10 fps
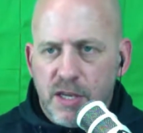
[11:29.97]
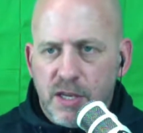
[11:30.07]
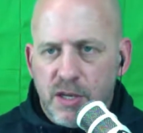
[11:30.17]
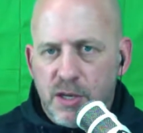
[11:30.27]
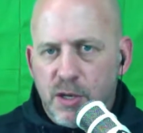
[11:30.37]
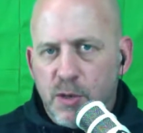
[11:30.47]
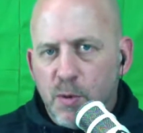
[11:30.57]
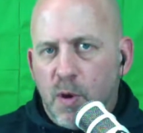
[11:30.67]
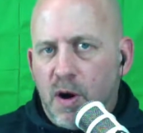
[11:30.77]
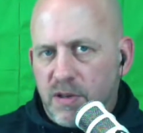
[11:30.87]

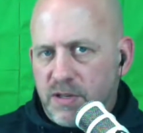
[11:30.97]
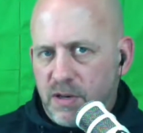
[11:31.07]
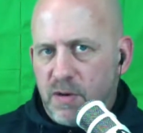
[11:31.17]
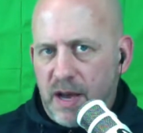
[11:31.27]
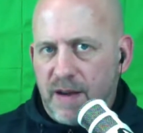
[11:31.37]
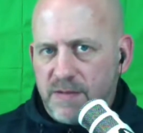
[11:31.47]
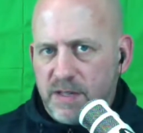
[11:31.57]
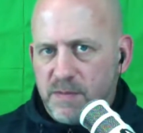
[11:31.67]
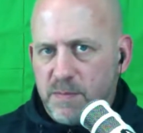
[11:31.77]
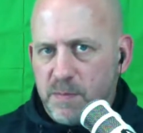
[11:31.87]
you also have
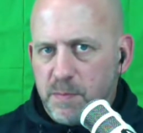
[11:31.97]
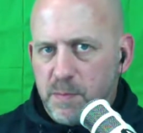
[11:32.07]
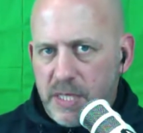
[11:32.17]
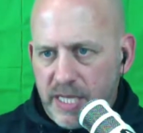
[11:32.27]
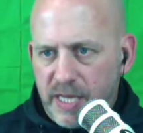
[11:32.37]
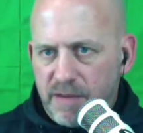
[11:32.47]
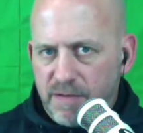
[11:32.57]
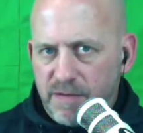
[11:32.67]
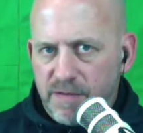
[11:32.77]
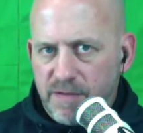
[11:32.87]
to
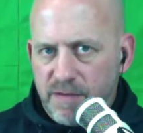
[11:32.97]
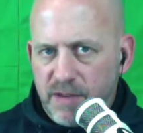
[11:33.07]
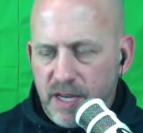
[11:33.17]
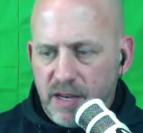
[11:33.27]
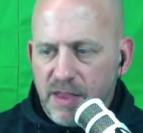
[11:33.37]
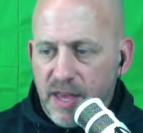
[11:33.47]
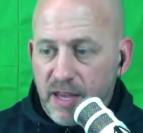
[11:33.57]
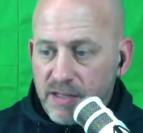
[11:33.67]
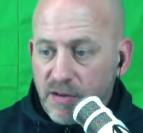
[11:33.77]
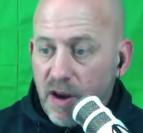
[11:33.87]
believe in
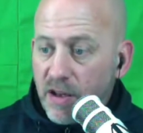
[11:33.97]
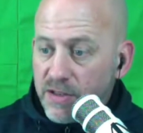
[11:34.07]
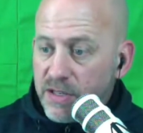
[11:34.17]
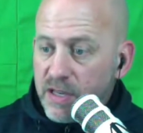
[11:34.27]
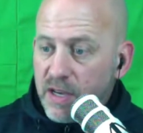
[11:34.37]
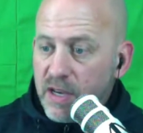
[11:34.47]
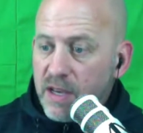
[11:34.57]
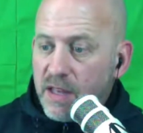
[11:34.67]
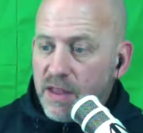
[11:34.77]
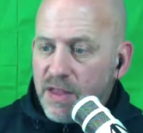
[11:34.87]
things, or else
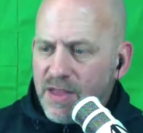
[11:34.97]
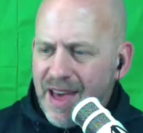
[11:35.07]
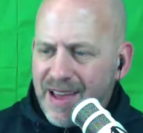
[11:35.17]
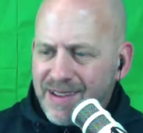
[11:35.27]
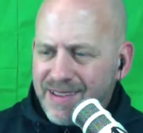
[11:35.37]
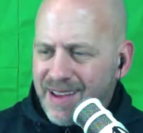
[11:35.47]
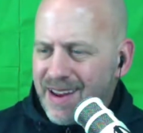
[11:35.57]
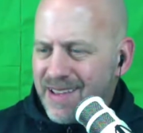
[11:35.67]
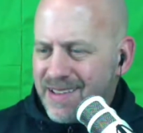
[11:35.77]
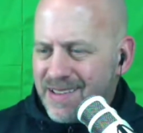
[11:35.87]
that
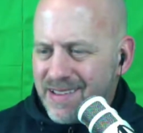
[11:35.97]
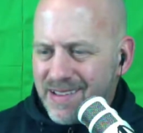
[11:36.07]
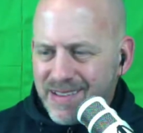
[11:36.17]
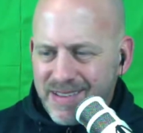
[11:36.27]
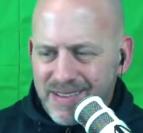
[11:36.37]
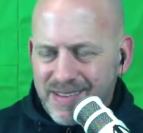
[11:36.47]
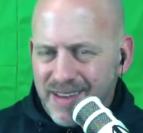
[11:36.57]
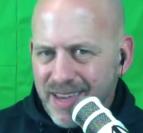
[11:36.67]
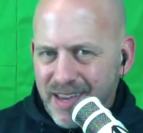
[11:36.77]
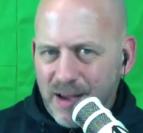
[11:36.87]
kind of
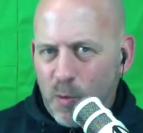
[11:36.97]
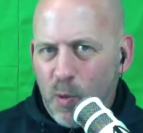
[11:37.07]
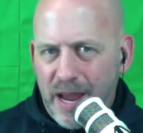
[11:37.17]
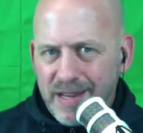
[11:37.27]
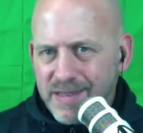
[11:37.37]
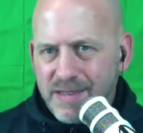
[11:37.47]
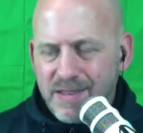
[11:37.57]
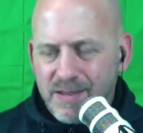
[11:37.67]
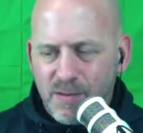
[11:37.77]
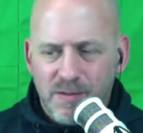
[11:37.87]
psychic weight,
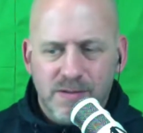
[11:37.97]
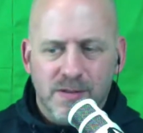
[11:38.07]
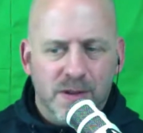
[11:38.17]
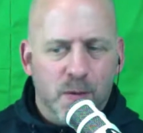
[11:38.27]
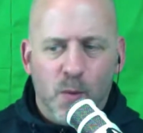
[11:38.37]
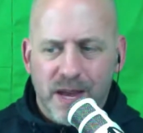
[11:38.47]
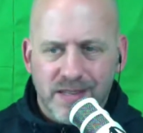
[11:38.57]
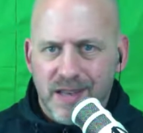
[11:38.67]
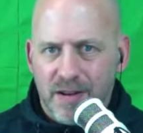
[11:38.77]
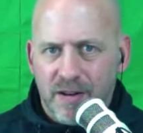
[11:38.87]
like, weighs
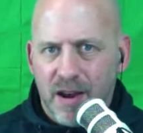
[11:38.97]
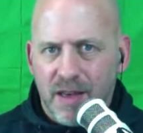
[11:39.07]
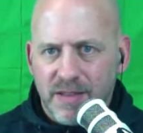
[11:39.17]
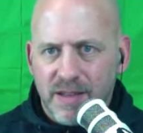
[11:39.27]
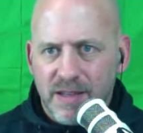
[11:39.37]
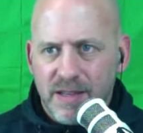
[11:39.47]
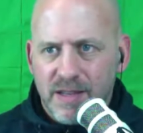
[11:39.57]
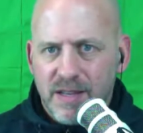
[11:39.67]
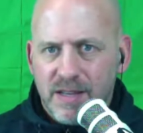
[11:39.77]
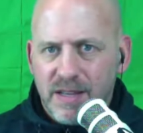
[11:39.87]
down your athlete.
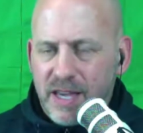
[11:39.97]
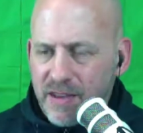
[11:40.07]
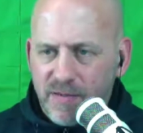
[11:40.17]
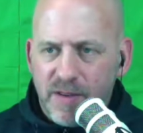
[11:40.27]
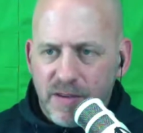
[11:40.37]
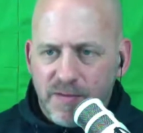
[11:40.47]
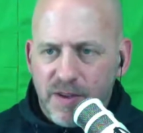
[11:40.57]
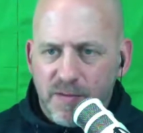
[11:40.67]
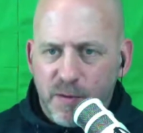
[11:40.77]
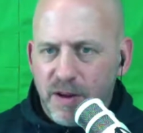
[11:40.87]
Like,
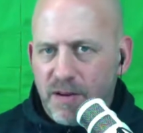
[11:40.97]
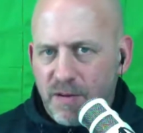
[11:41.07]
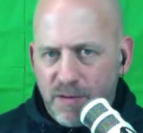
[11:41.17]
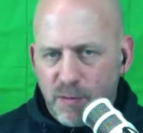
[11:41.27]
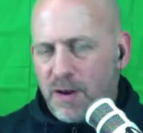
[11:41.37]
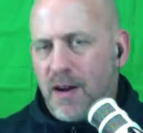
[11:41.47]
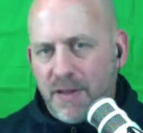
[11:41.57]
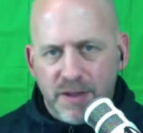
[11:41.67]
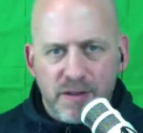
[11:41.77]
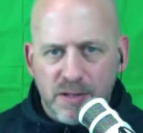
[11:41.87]
if when your
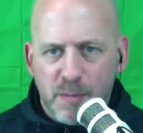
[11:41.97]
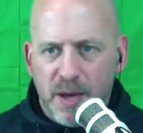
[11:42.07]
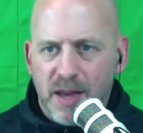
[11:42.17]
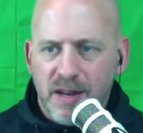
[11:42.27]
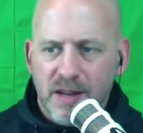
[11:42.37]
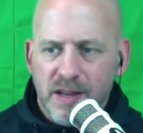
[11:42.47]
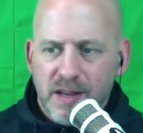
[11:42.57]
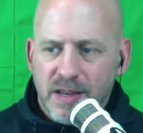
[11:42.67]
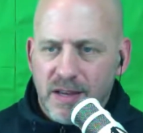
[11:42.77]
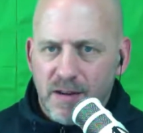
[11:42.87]
athlete goes to bed,
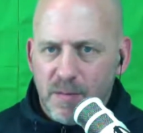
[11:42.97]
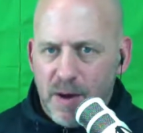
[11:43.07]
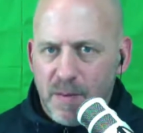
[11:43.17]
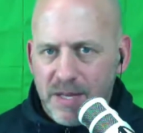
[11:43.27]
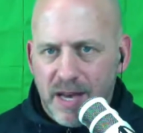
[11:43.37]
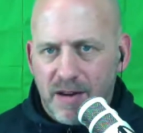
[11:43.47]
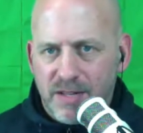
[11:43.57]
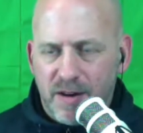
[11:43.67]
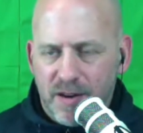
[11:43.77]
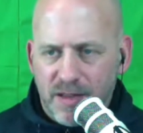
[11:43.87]
you know, mom and dad are
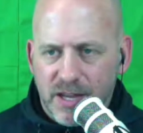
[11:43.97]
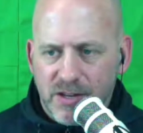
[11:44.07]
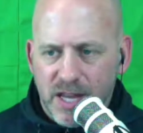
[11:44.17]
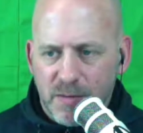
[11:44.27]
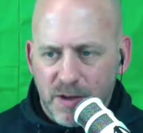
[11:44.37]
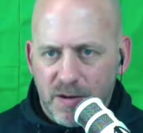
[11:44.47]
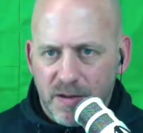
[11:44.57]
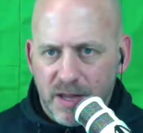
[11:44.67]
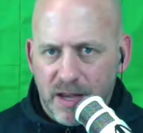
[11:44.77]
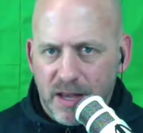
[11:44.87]
sitting around the kitchen table going,
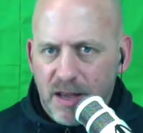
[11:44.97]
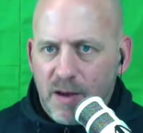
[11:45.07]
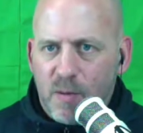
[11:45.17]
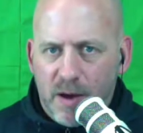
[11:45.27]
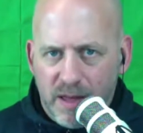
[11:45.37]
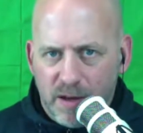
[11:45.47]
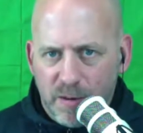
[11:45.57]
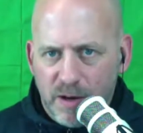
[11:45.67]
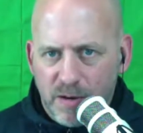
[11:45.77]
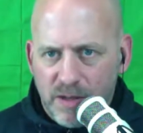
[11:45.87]
like, why the hell are
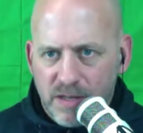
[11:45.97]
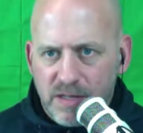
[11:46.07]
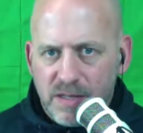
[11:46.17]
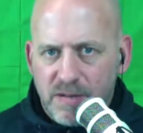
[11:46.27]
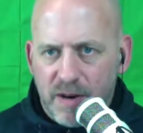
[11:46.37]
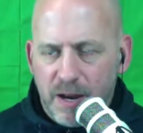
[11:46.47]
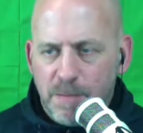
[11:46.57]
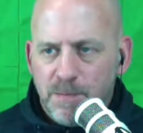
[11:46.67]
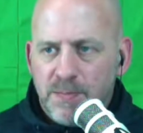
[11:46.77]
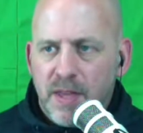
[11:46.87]
we doing this, right?
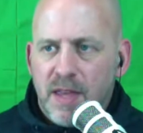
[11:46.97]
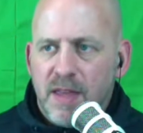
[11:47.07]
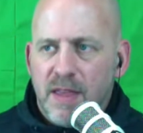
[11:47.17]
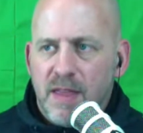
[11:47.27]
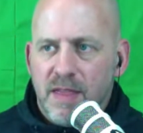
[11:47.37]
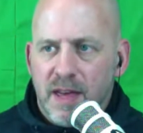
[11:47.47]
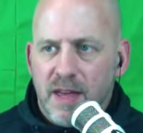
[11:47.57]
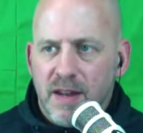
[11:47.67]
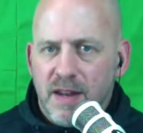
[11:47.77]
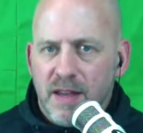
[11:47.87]

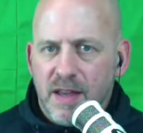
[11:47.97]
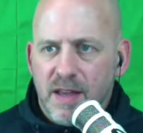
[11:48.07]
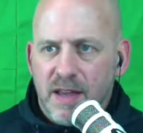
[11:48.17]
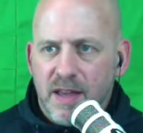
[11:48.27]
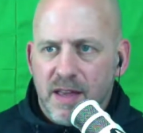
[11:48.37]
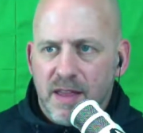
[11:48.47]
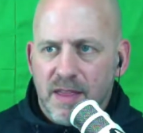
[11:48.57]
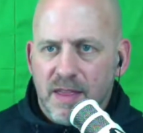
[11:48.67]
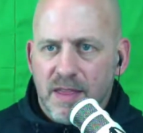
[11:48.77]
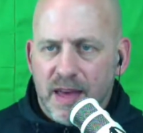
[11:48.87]
Then
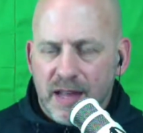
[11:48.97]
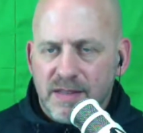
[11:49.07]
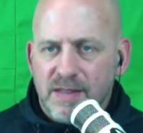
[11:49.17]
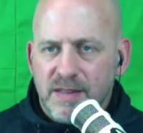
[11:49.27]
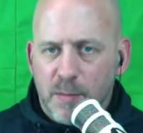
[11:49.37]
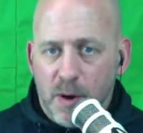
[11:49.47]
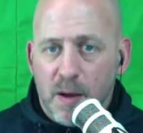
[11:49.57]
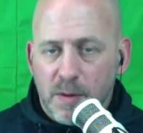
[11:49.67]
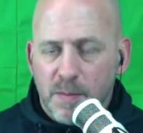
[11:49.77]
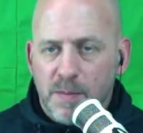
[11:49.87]
that's a
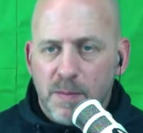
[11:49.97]
problem.